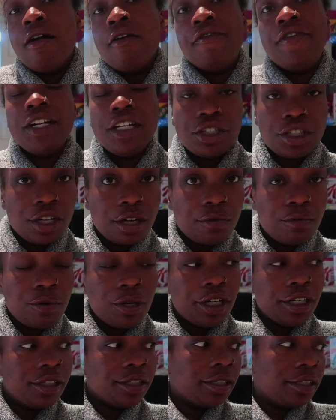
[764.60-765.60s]
finish up
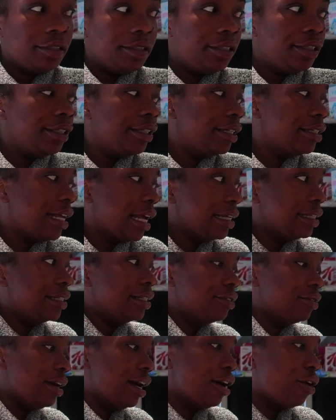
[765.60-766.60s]
work because I
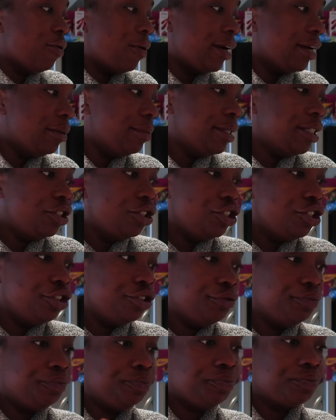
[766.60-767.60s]
still got quite a bit to
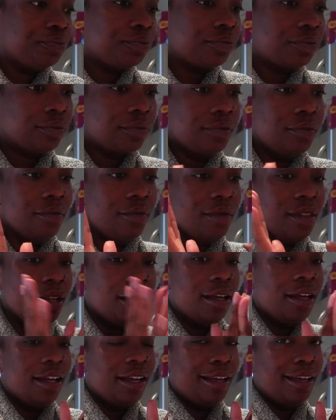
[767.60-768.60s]
do
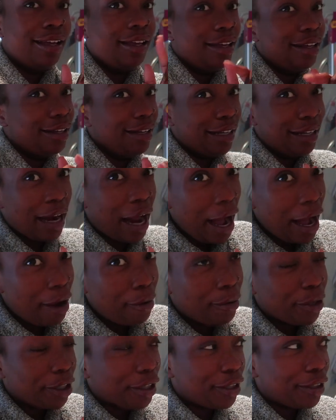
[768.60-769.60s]
in an
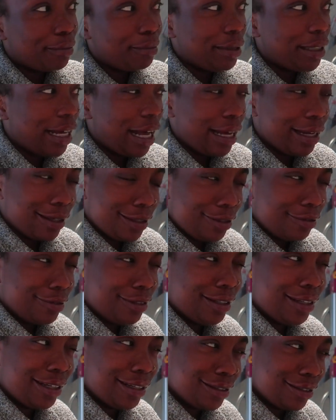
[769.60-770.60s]
hour, but I can do
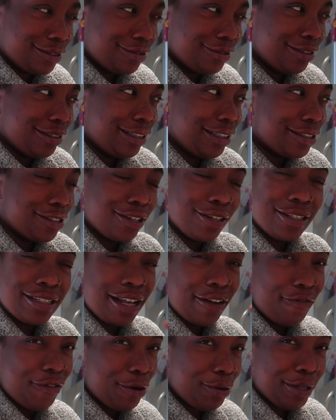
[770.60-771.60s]
it. I can do it as long as
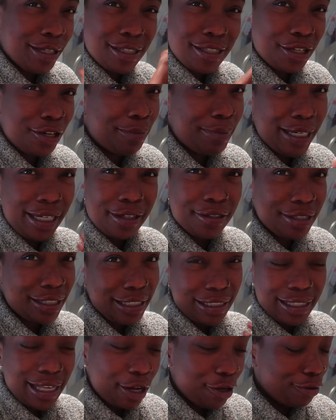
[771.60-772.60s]
I focus and nobody else
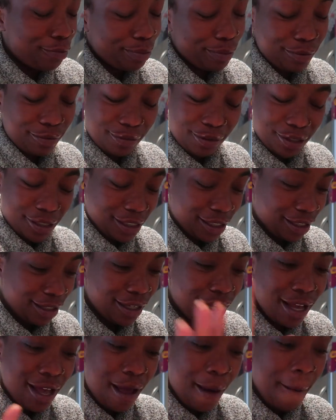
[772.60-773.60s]
needs help. We'll see.
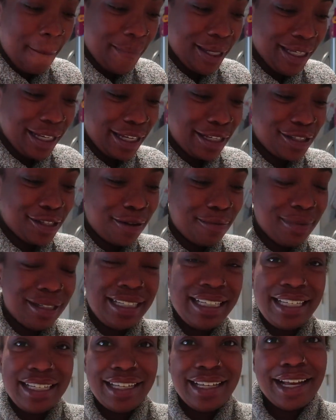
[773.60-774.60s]
But yeah, so I'm gonna
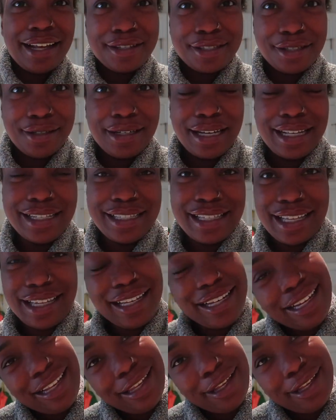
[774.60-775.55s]
eat. I'll see you guys in a